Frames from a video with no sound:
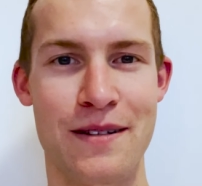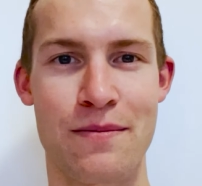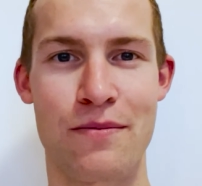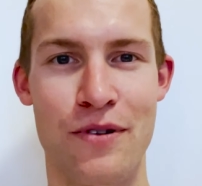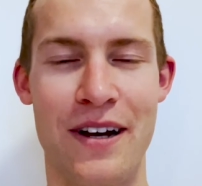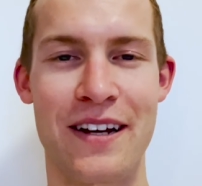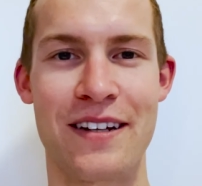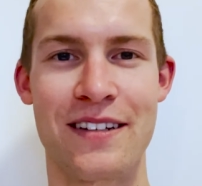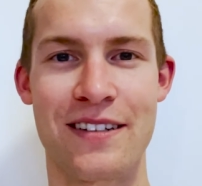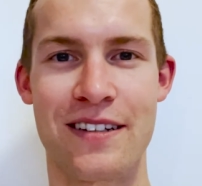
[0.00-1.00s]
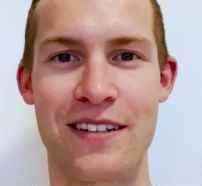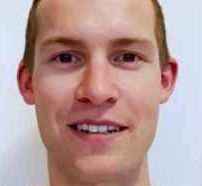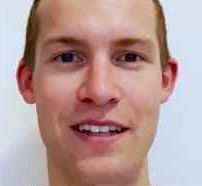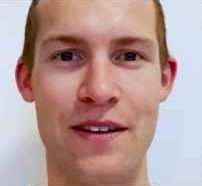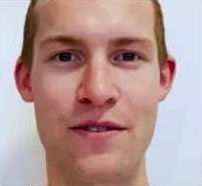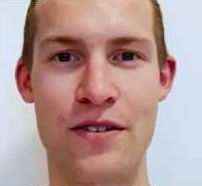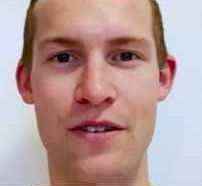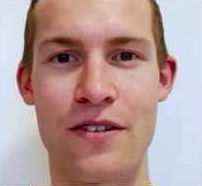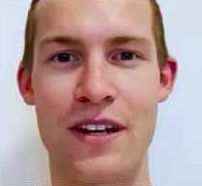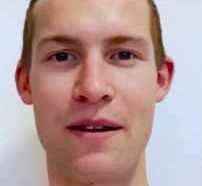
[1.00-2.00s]
bright, gives you a
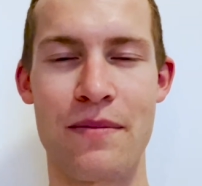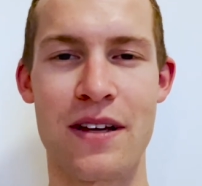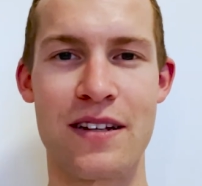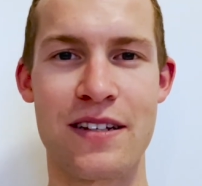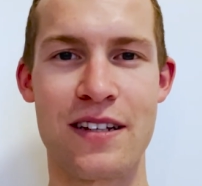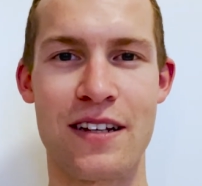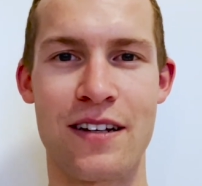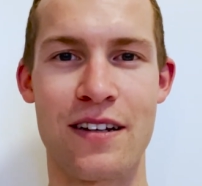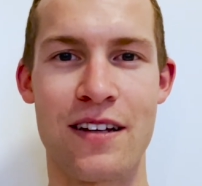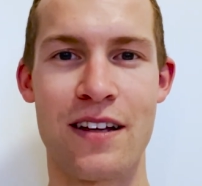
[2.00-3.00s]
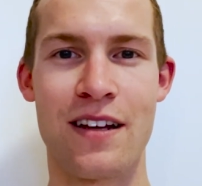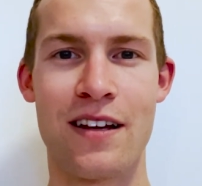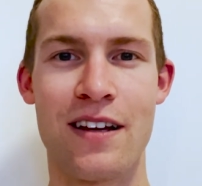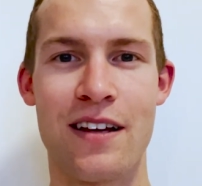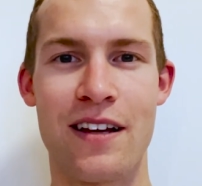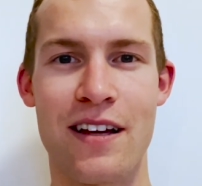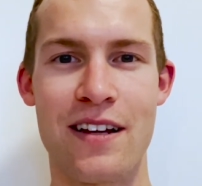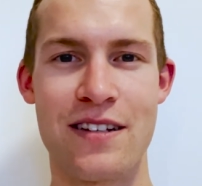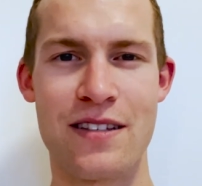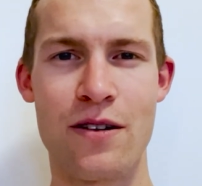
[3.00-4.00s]
good ambience, and
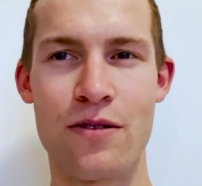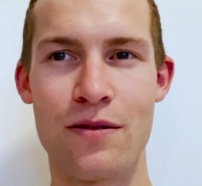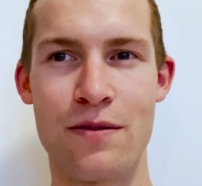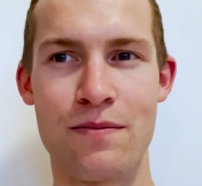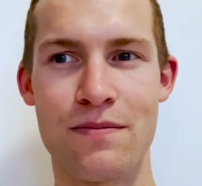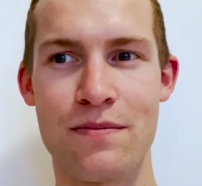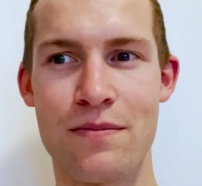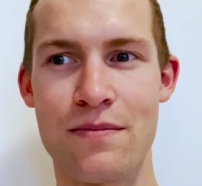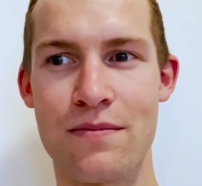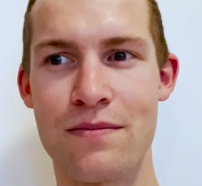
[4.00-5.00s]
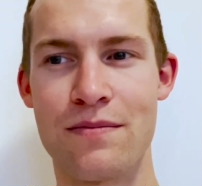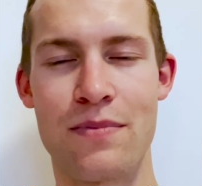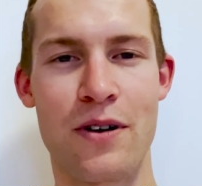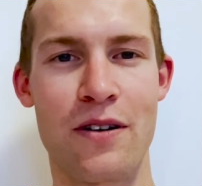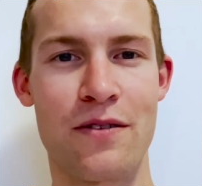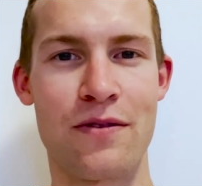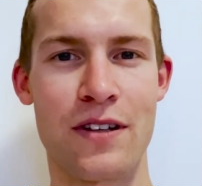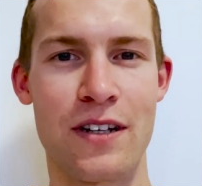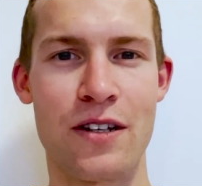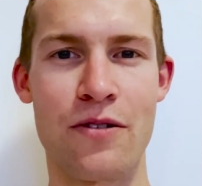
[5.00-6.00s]
just the whole part of
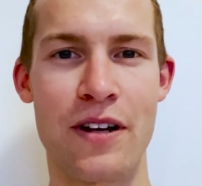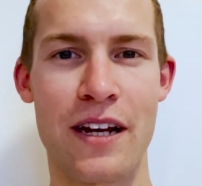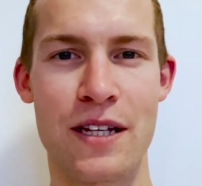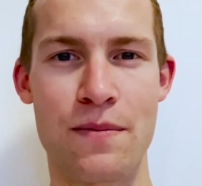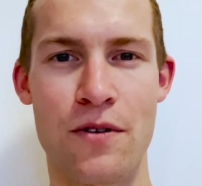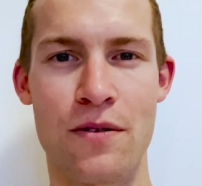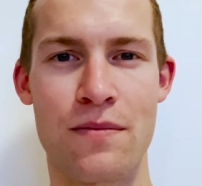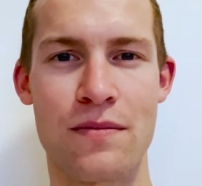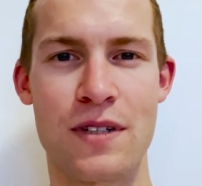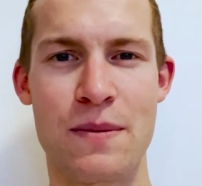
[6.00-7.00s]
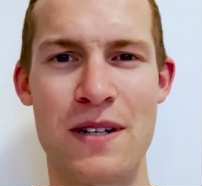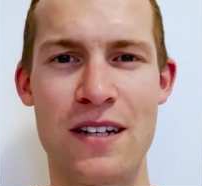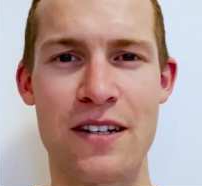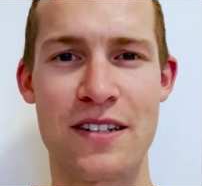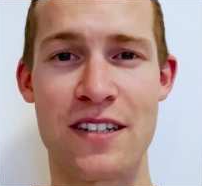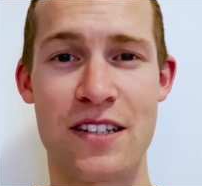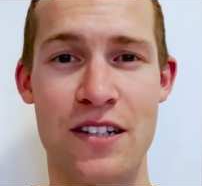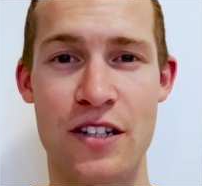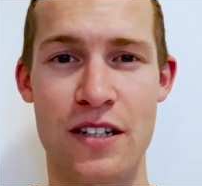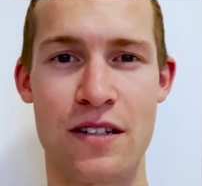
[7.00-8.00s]
like donating sperm, especially because it's
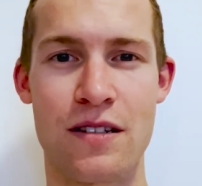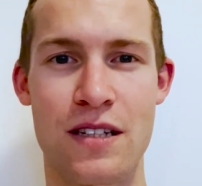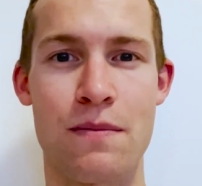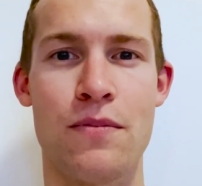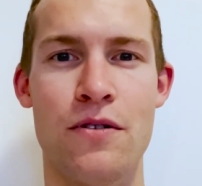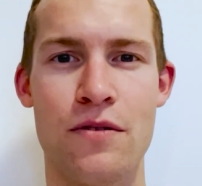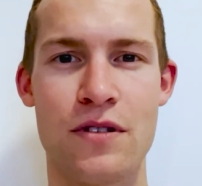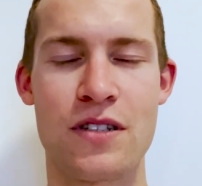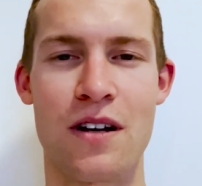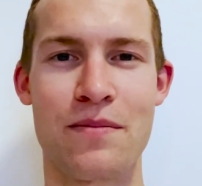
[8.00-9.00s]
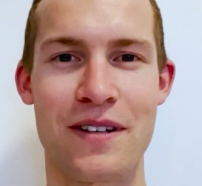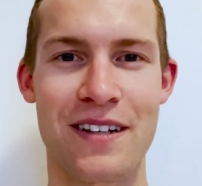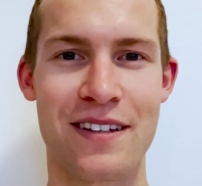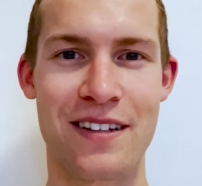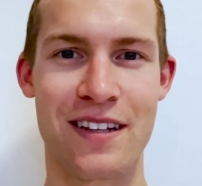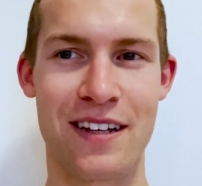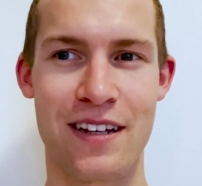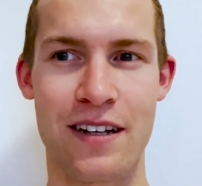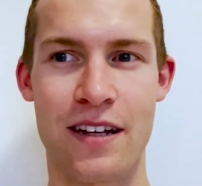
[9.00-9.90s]
such a taboo subject that